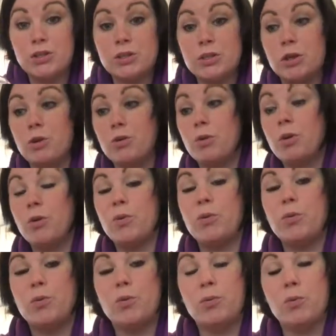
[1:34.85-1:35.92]
So
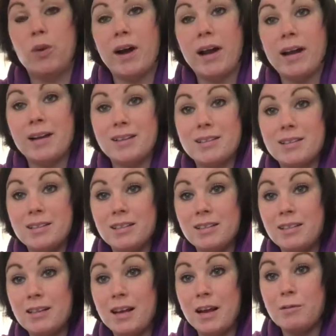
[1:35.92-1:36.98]
what
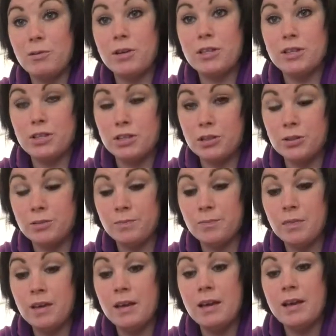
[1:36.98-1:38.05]
I'm going to do
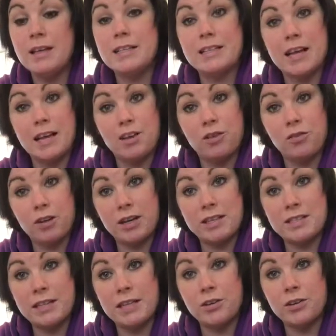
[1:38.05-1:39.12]
is I have a
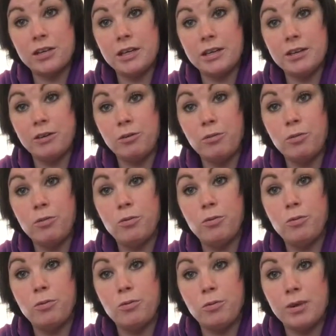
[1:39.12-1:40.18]
container here
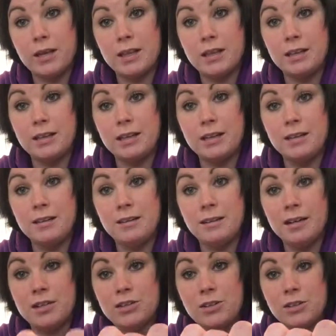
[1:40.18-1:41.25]
with a lid,
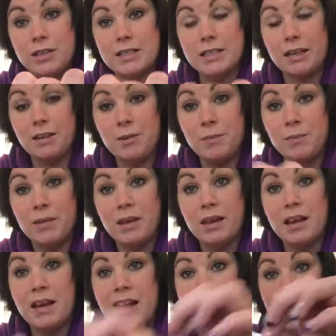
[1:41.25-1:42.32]
as you can tell,
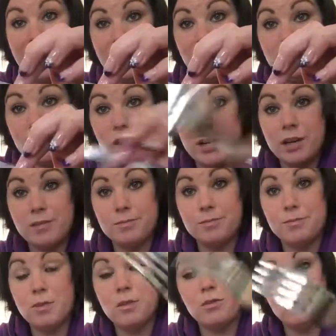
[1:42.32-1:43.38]
and a fork.
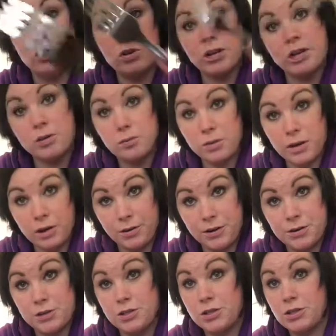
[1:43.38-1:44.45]
The fork we're
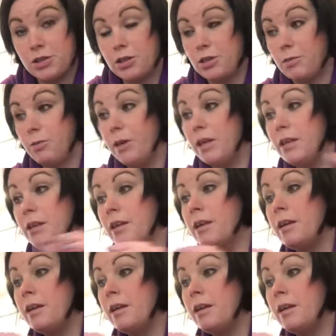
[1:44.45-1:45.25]
going to stir with.